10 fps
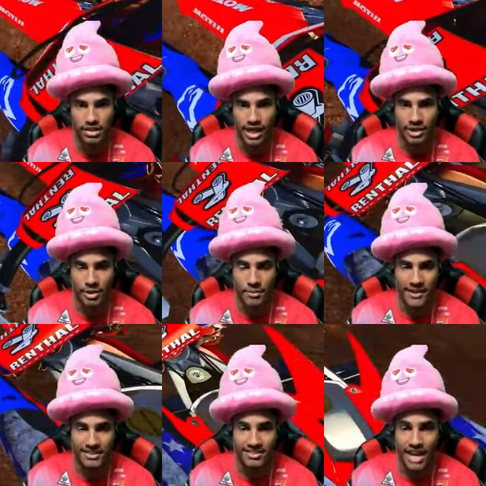I think we're up
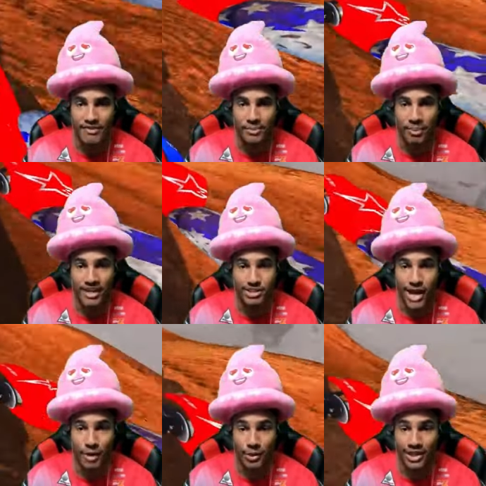like the seventh place, so
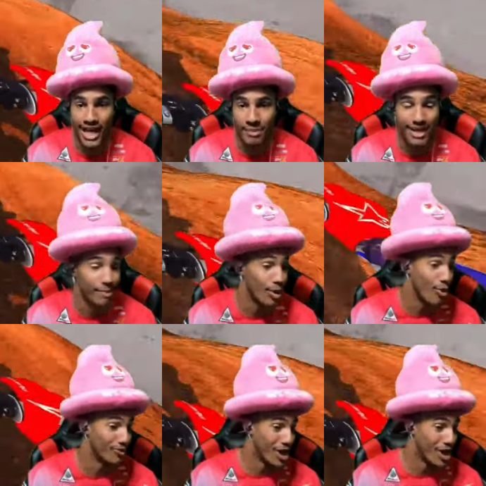I really gotta make a move,